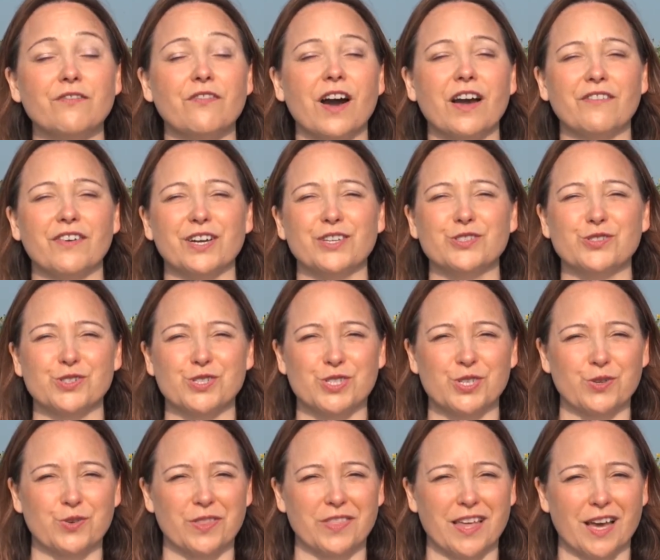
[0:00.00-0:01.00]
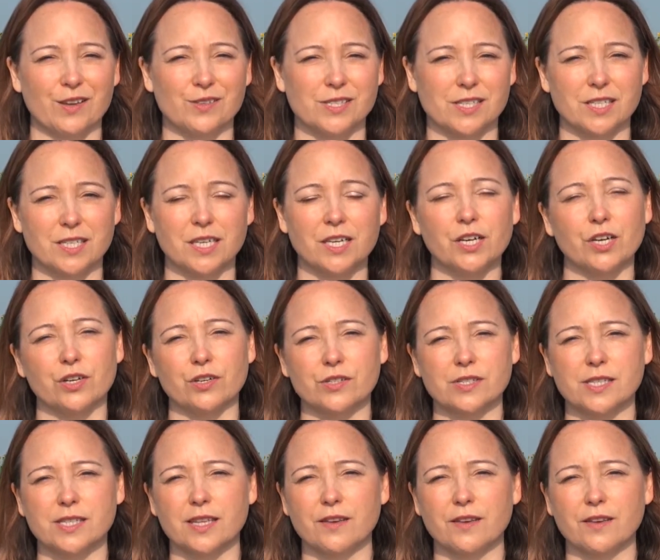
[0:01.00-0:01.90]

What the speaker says: 500 to 1,000 years.